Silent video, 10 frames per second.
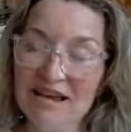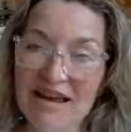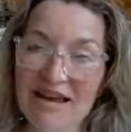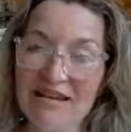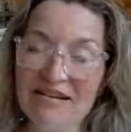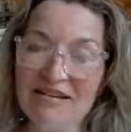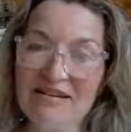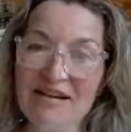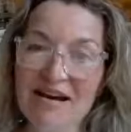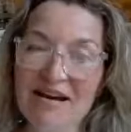and
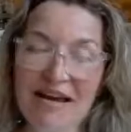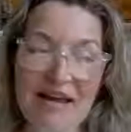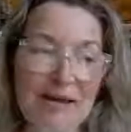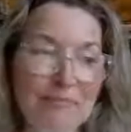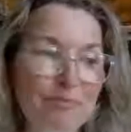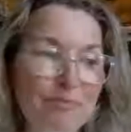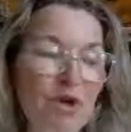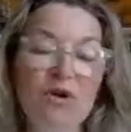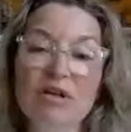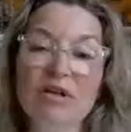I am
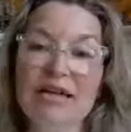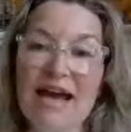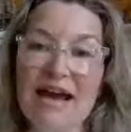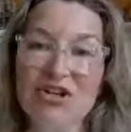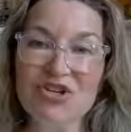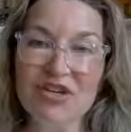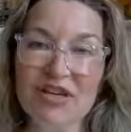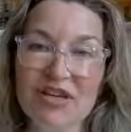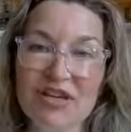currently actually